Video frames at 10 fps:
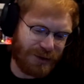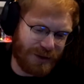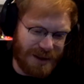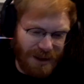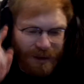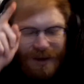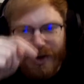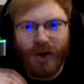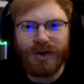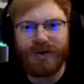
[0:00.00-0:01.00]
the sun.
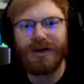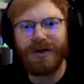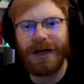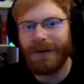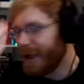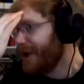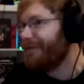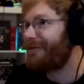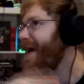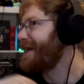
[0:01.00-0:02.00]
Don't you agree?
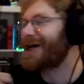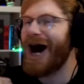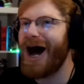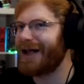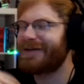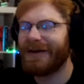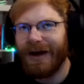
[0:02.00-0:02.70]
Thank God!